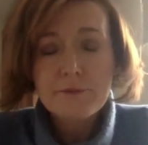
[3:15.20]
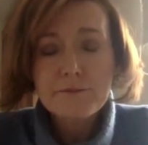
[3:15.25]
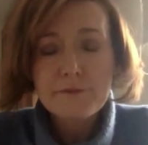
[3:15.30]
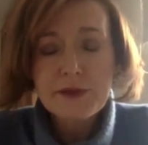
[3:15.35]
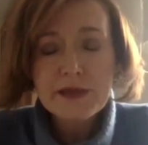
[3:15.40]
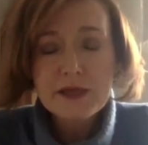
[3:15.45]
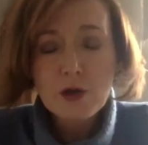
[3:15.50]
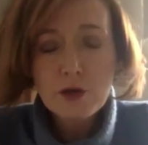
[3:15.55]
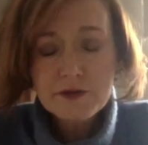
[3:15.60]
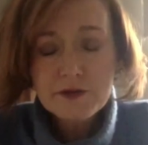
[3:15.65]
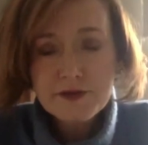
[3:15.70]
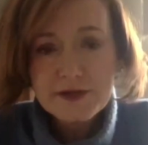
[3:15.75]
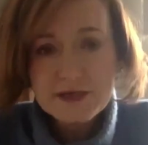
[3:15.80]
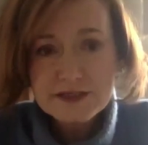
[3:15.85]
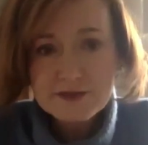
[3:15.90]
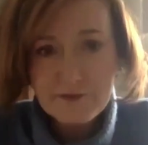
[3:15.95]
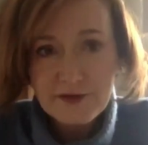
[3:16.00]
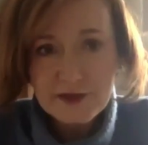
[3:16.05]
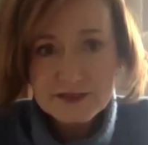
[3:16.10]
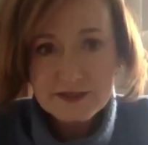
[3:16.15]
Beyond
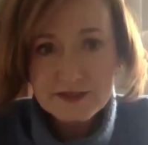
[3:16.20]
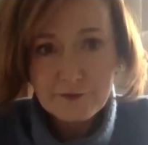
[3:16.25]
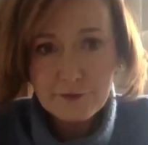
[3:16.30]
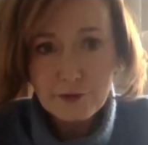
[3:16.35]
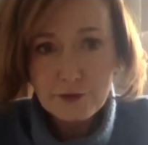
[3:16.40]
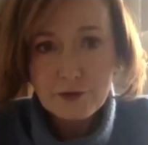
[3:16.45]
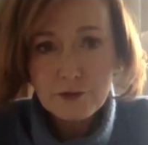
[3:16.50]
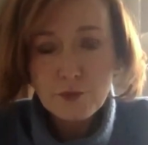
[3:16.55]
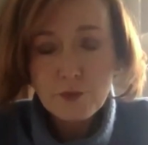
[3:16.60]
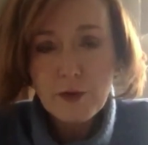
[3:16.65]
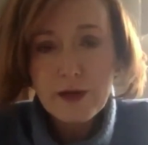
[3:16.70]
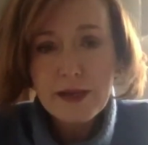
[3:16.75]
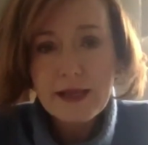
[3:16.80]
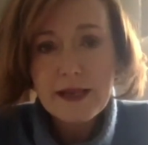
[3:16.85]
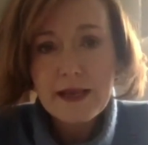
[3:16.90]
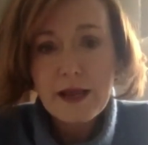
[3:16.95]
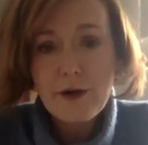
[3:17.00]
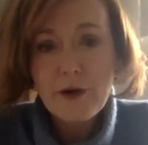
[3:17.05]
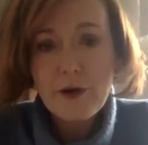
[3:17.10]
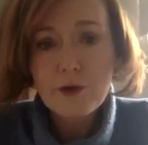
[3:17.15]
this festival,
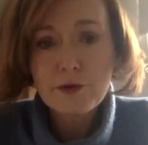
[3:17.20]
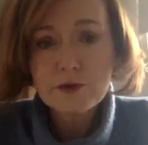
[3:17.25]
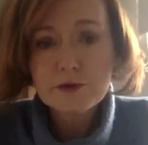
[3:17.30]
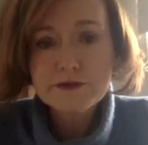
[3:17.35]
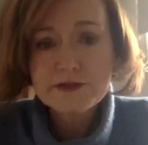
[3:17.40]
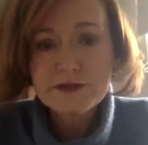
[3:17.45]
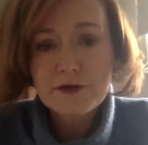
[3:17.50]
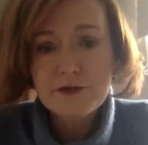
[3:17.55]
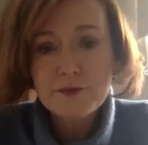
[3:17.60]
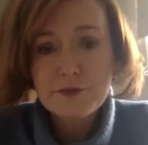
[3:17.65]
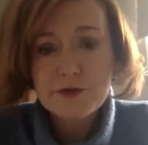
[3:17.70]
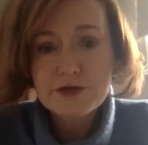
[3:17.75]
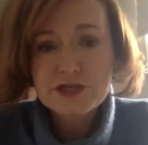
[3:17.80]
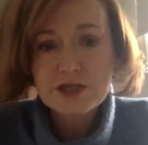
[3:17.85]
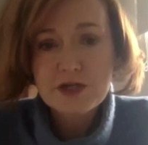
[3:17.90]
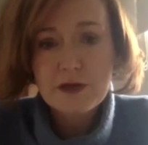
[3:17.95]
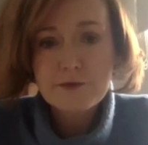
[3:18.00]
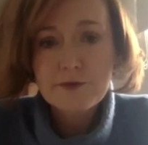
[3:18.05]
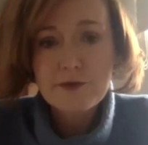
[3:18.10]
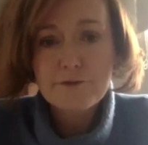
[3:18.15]
we also, the British
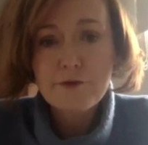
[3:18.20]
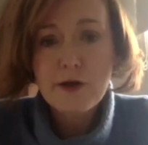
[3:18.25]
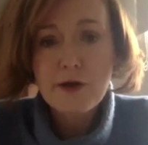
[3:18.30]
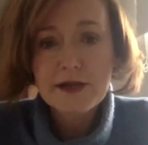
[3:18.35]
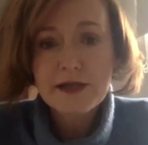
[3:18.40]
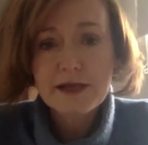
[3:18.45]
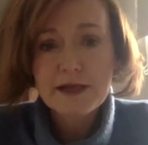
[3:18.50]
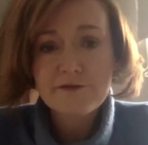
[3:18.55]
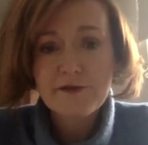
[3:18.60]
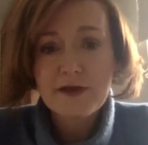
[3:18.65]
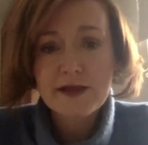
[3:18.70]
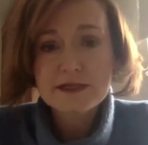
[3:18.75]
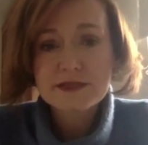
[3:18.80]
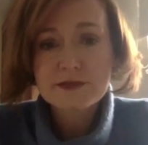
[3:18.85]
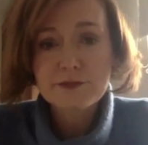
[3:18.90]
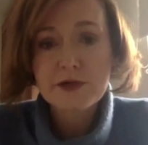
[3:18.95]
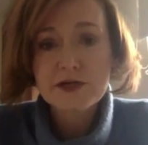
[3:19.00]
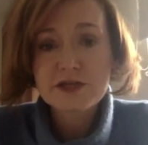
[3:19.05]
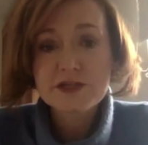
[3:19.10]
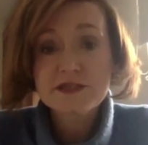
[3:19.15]
Library, are running events
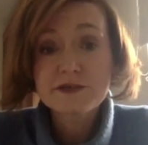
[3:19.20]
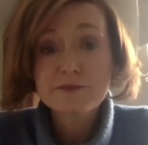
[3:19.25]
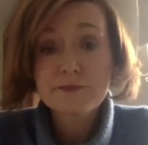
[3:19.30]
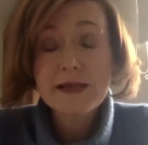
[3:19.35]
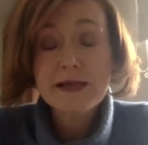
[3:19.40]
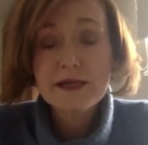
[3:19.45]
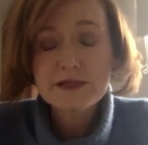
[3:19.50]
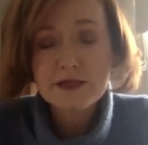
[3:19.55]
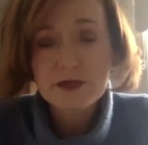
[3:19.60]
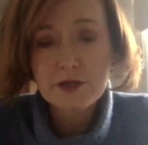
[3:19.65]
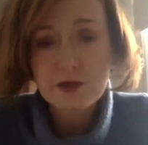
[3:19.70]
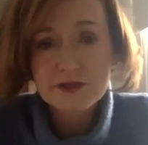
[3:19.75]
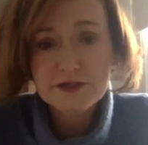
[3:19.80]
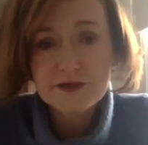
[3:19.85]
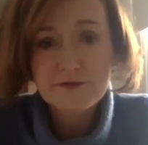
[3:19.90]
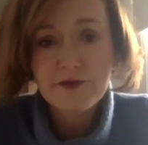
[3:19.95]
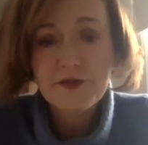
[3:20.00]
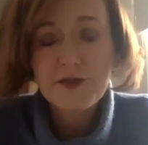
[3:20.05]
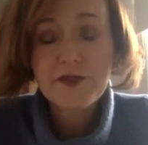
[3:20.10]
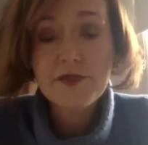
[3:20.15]
which speak to lots
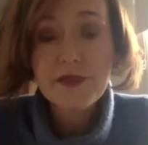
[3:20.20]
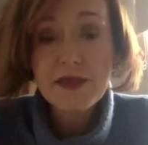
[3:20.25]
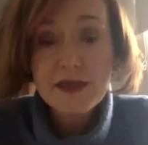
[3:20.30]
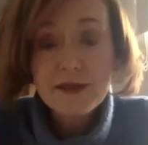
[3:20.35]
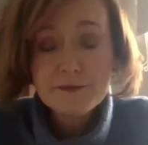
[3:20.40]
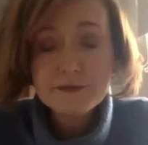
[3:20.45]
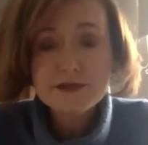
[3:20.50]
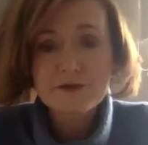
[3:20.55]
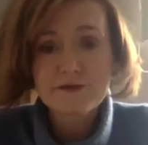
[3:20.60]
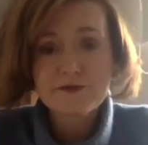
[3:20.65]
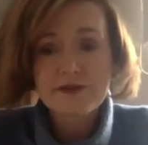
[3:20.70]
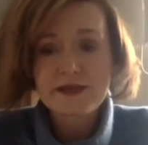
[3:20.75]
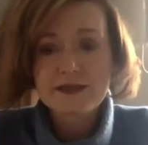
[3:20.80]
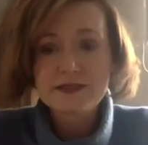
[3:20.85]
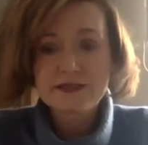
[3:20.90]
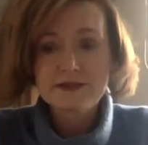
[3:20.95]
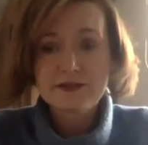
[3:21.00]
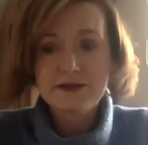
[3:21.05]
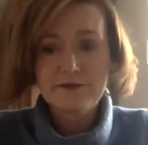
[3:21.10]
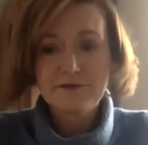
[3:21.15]
of the themes of
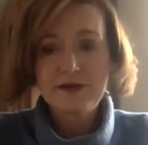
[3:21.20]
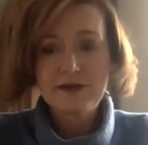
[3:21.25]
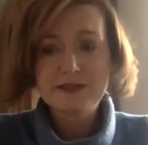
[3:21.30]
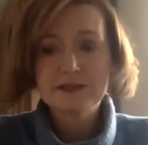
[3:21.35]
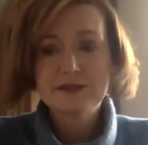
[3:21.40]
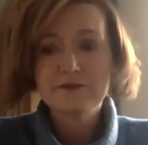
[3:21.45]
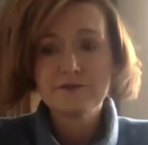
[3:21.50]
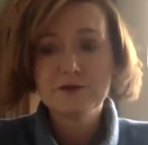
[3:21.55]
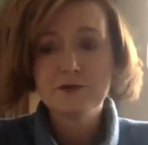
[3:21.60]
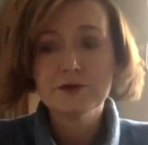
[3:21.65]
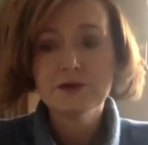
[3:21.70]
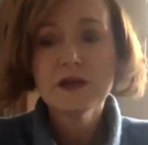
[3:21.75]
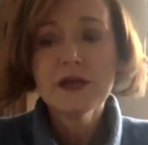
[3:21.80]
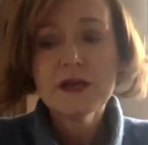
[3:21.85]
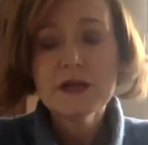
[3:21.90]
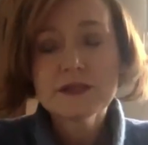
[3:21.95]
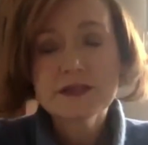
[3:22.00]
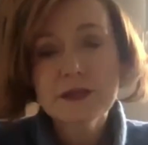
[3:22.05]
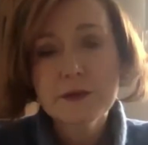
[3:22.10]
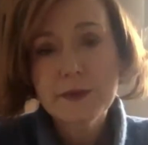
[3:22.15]
this festival.
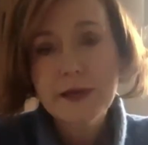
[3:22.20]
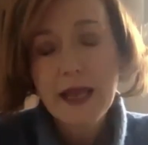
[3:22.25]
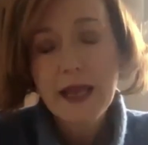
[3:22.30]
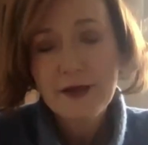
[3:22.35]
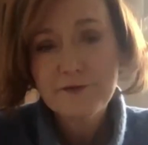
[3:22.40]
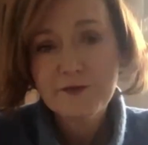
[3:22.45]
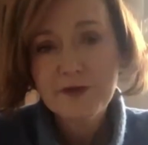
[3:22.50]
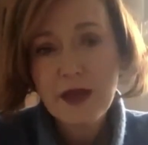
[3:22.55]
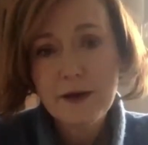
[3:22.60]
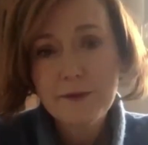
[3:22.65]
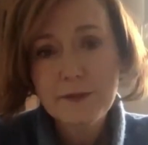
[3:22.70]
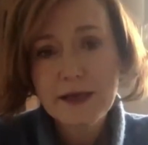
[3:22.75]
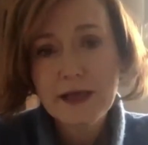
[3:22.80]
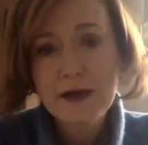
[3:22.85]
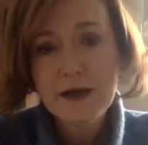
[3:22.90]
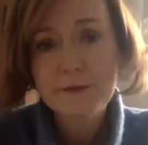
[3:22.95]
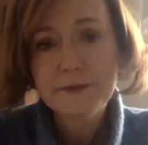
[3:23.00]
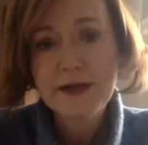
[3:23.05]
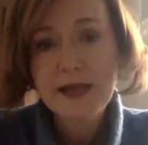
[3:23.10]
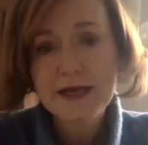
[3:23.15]
So we have coming
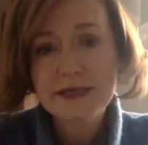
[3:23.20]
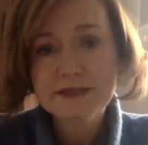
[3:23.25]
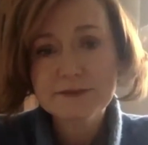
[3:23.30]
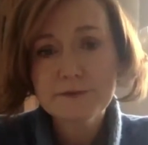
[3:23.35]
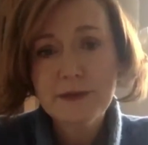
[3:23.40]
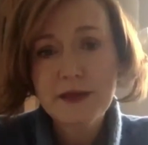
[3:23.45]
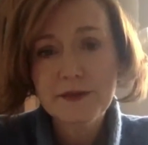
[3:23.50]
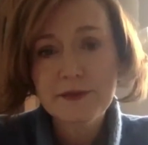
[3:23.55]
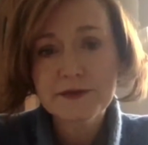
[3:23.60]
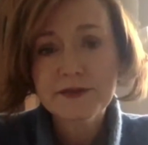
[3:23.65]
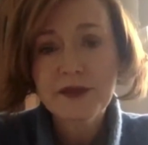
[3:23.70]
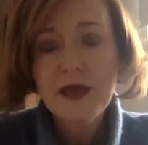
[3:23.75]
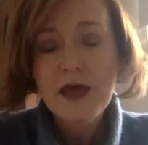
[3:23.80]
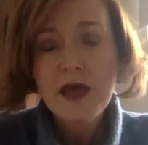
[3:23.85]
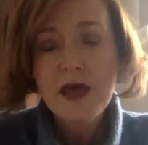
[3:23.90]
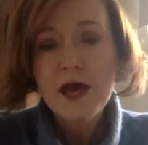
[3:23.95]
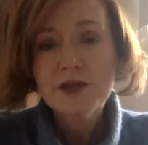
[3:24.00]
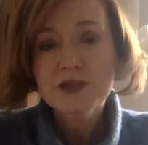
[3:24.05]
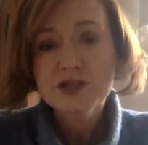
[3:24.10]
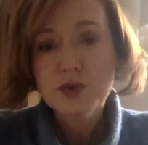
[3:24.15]
up next month
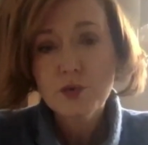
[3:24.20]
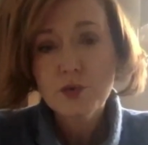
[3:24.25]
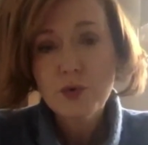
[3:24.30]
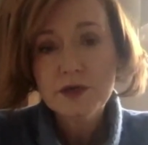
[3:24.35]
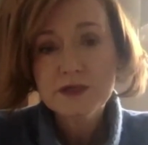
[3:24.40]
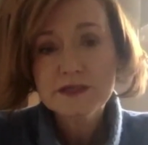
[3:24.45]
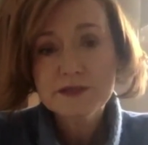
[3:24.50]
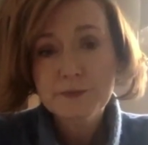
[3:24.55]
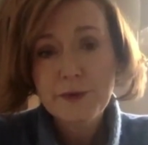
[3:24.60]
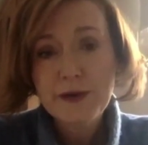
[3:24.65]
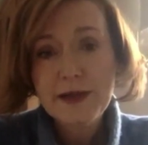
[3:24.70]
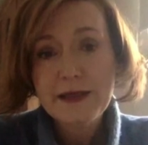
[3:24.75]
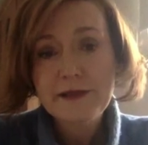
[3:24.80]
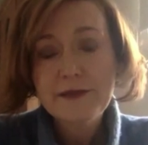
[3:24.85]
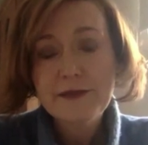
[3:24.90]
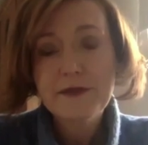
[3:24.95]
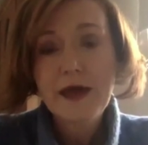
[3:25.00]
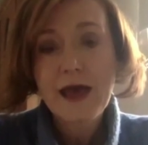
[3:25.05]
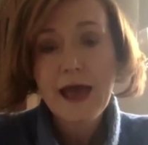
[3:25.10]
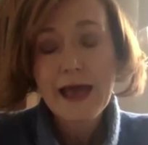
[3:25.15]
talks with
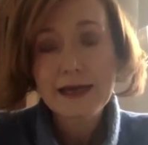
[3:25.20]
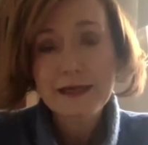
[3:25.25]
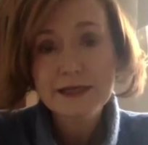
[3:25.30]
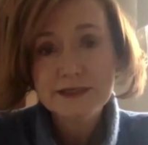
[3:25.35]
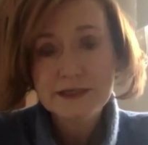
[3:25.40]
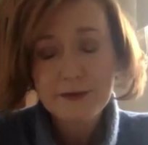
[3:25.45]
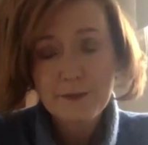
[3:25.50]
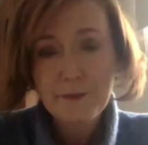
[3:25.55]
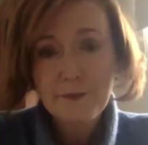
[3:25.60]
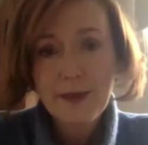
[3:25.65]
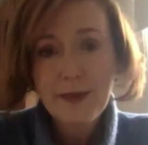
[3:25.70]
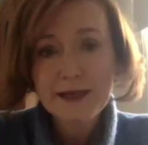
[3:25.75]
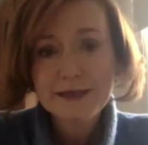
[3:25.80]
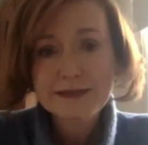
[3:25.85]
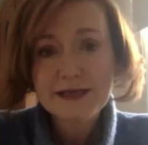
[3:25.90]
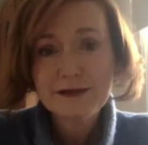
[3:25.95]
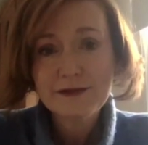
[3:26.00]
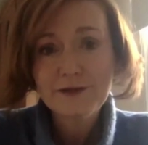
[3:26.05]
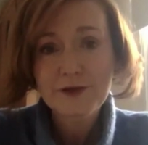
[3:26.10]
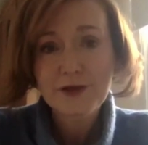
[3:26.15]
Alison
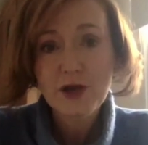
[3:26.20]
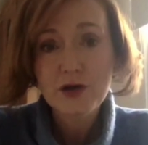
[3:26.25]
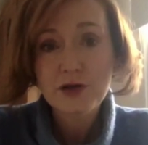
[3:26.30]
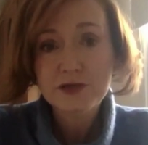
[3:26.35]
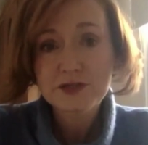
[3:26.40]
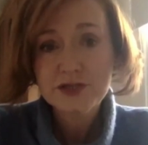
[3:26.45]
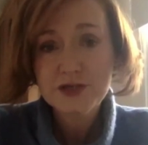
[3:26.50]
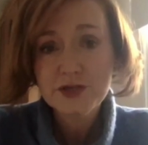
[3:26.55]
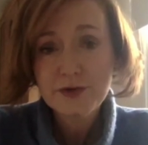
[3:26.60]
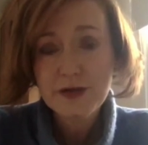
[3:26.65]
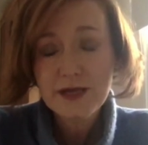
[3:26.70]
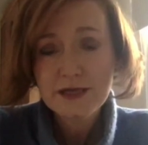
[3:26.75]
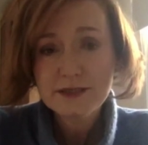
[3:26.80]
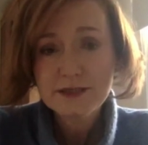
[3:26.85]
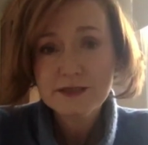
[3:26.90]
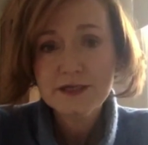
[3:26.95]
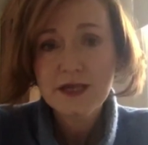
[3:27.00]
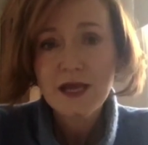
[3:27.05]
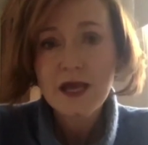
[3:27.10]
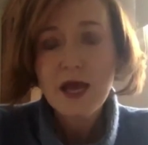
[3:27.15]
Bechdel, the
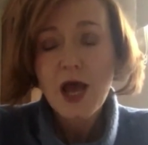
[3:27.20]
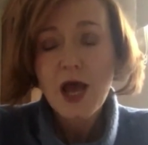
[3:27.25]
cartoonist,